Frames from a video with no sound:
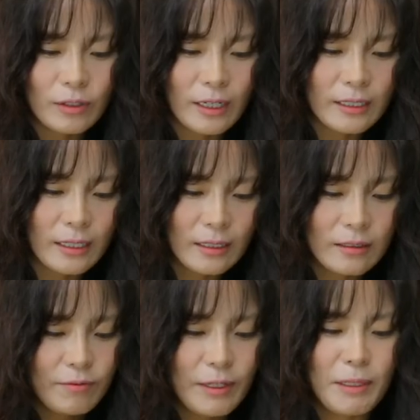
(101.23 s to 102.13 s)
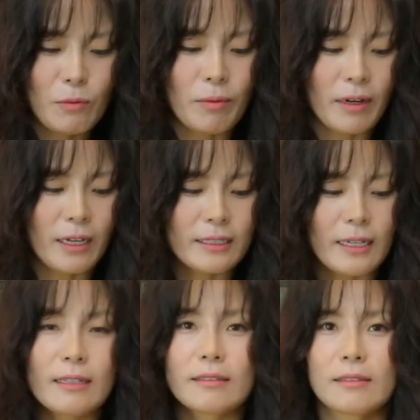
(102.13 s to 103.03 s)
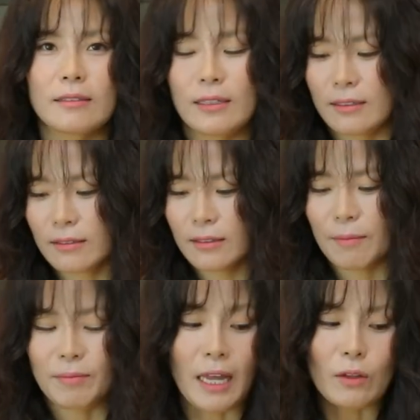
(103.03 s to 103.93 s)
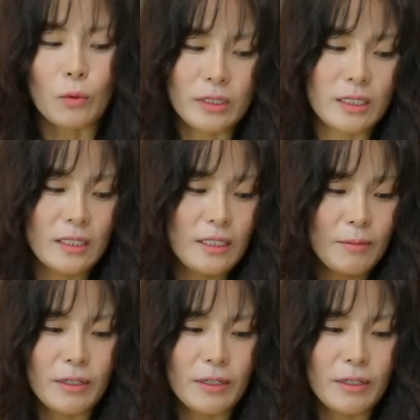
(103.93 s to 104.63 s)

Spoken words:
kind of flip them over like that. I'm not OCD,